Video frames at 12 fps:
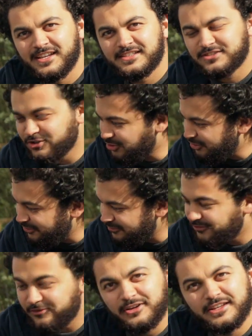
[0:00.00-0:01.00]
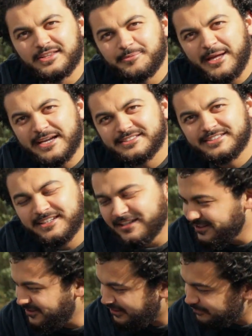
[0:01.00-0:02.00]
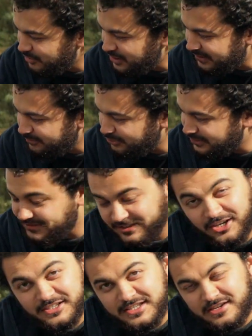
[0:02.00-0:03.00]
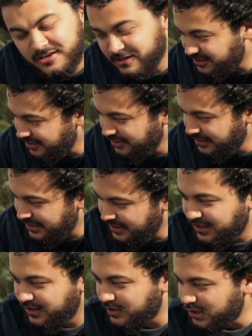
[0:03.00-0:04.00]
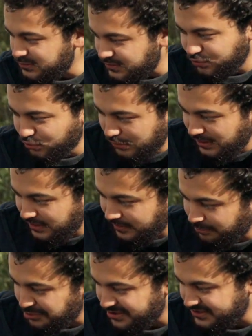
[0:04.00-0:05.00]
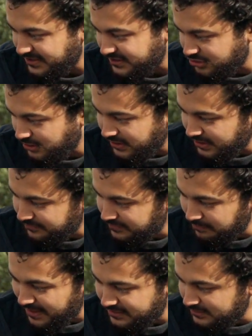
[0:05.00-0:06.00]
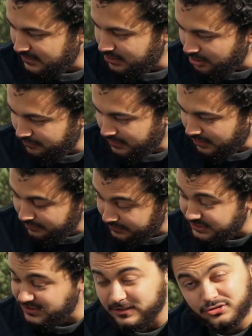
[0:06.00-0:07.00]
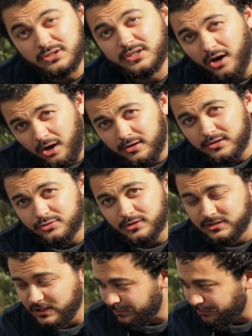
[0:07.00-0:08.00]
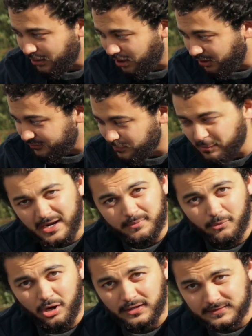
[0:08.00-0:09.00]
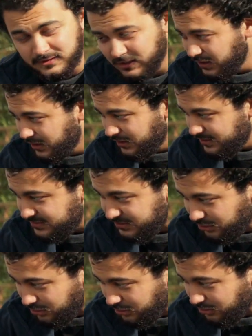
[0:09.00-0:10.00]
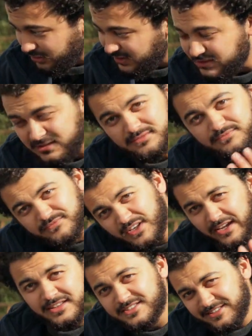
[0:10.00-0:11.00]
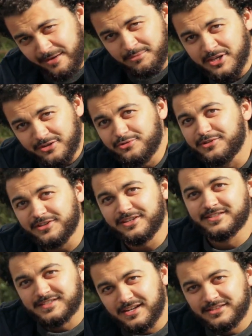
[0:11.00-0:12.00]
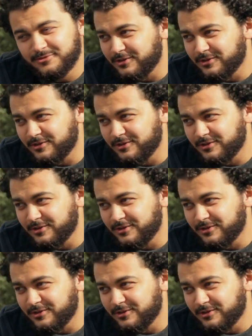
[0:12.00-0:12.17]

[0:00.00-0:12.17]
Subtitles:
So in the back side, I'm talking about the exhaust here, it looks cool, but it's actually kind of a metal cover which is actually onto the tip of the back box. So it's semi good. It's not the